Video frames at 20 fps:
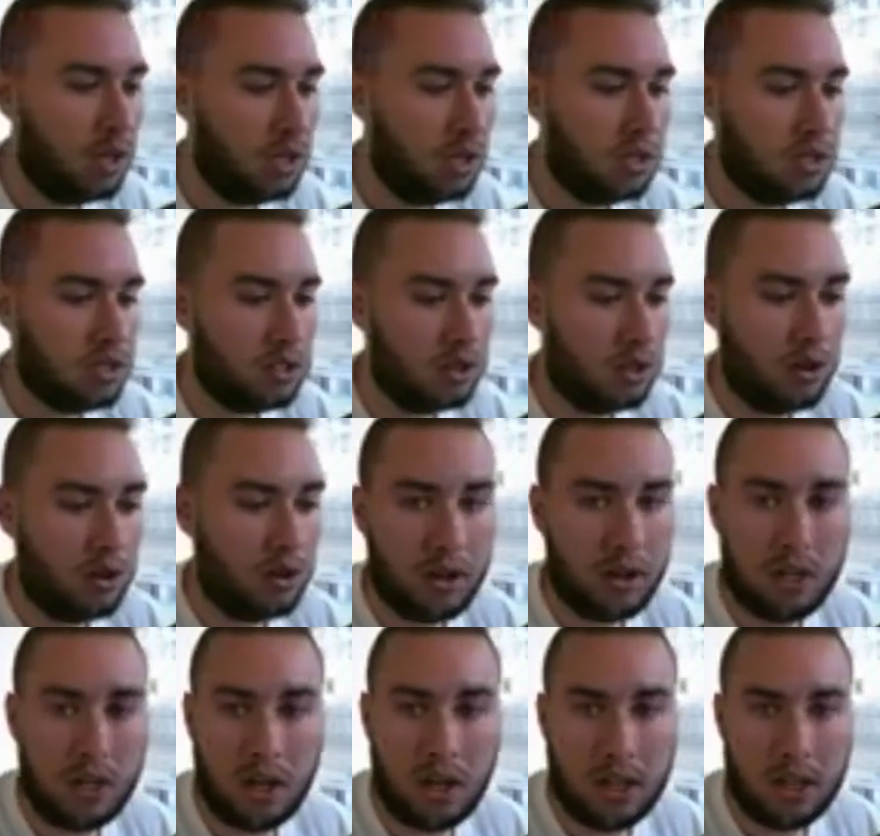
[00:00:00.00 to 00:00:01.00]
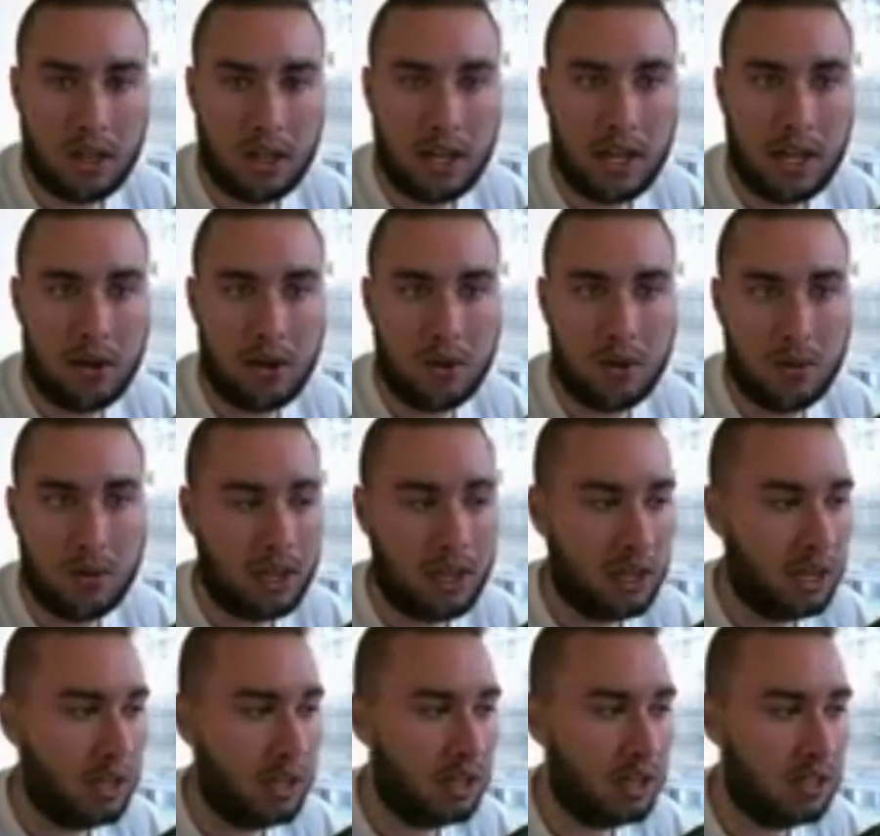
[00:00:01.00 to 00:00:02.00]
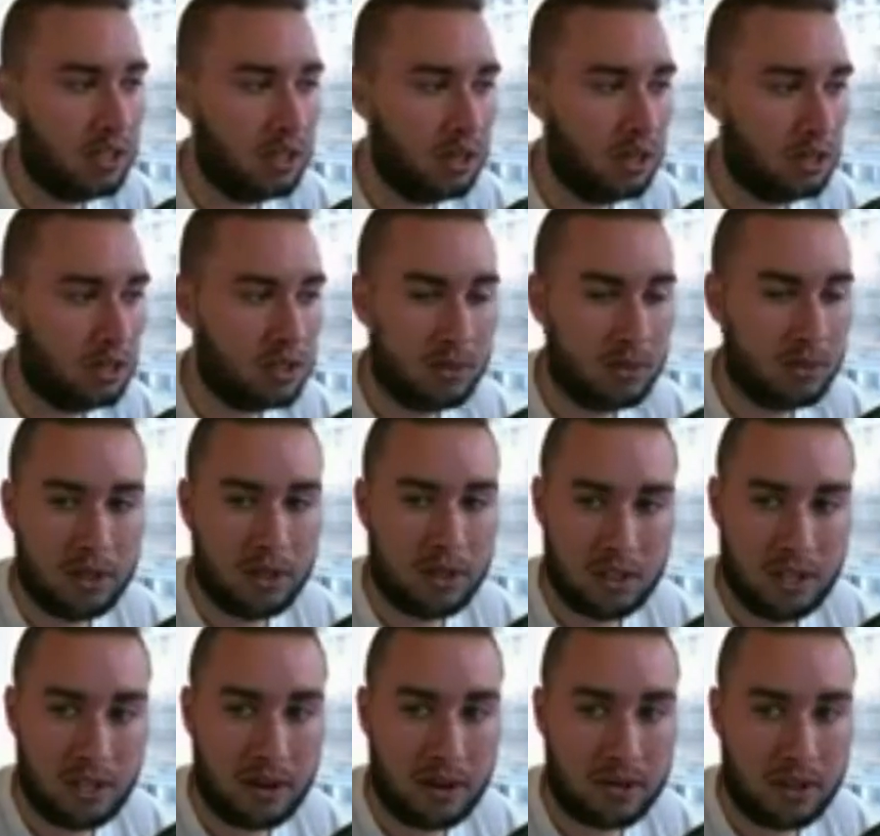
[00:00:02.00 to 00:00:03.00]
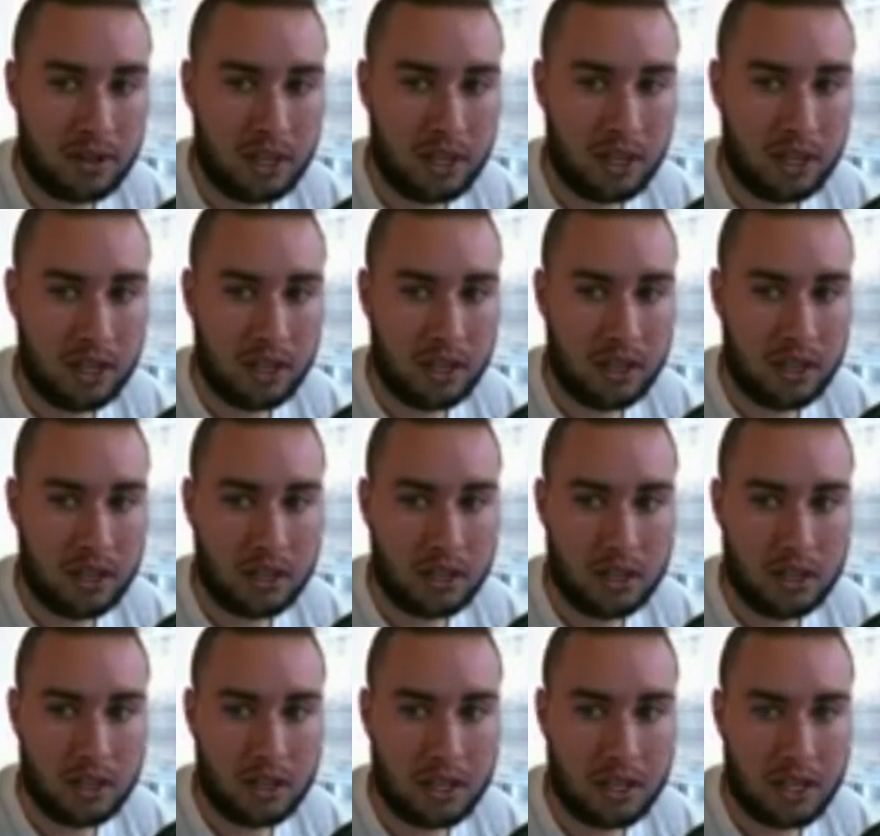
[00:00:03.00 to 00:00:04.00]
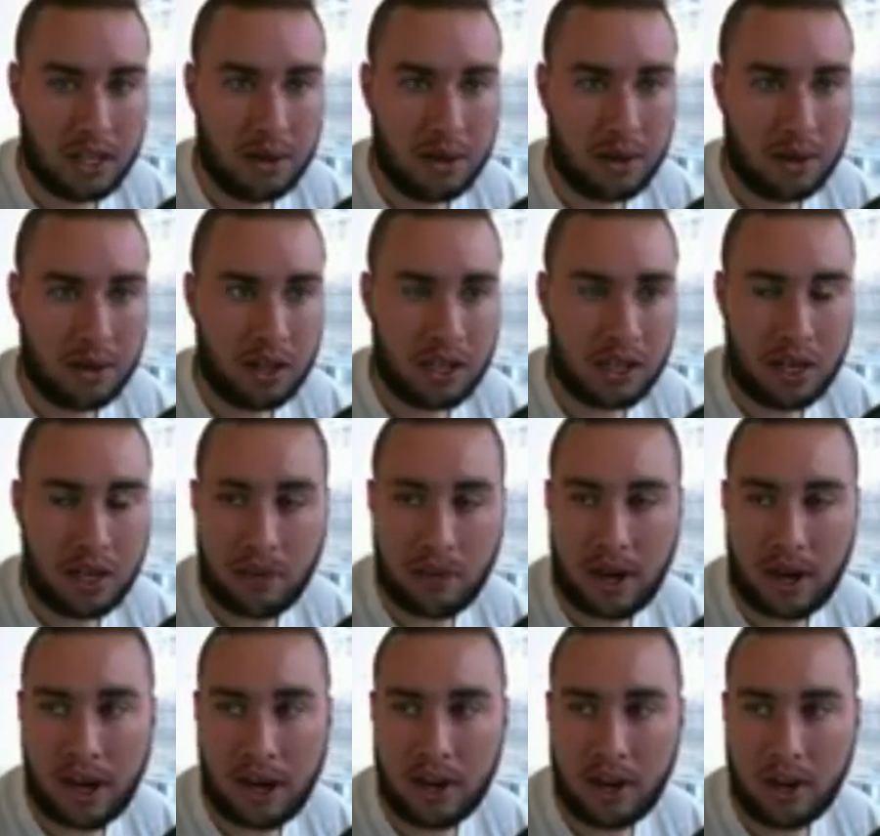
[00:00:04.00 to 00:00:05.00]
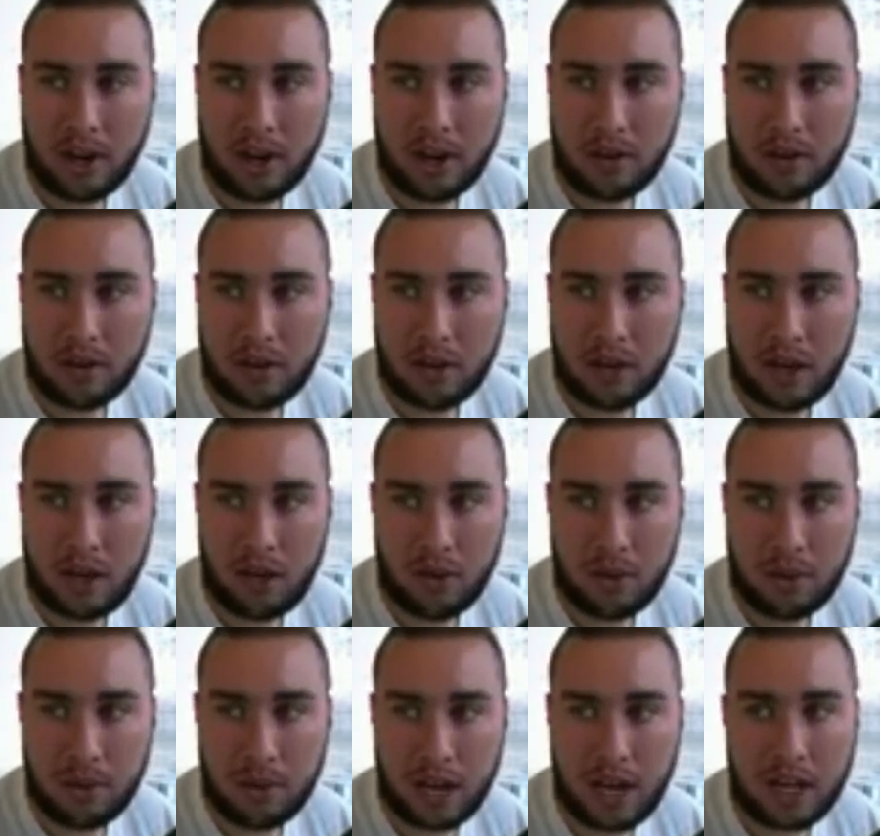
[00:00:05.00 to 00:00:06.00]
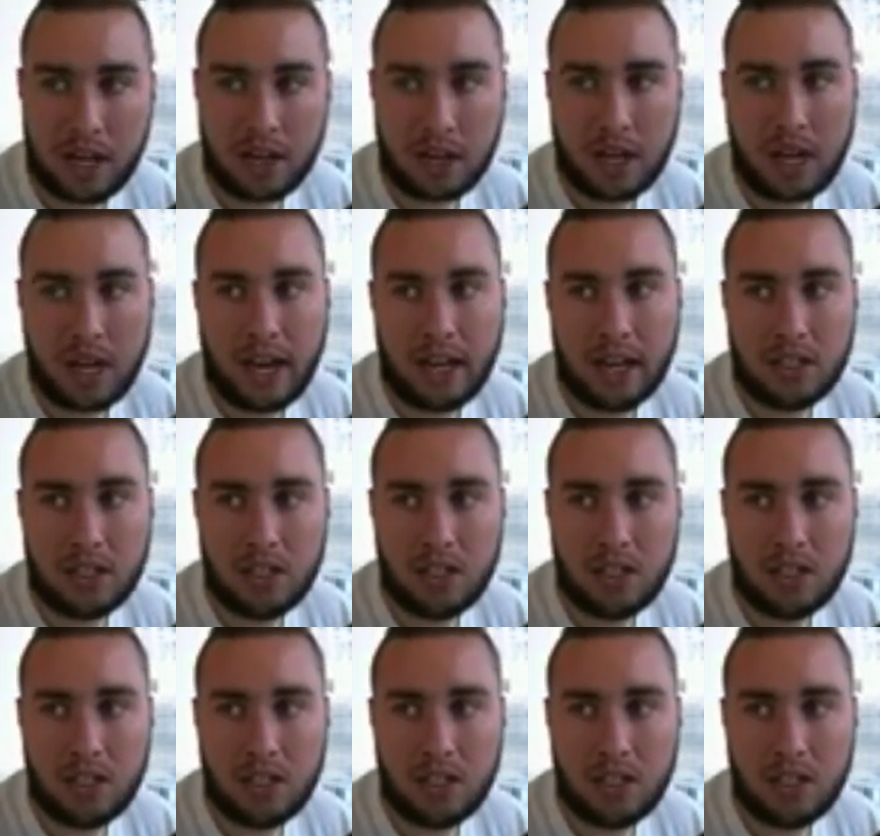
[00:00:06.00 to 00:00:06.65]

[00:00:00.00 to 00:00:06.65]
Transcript: So that would be something to definitely keep an eye on. Would be $CAD. So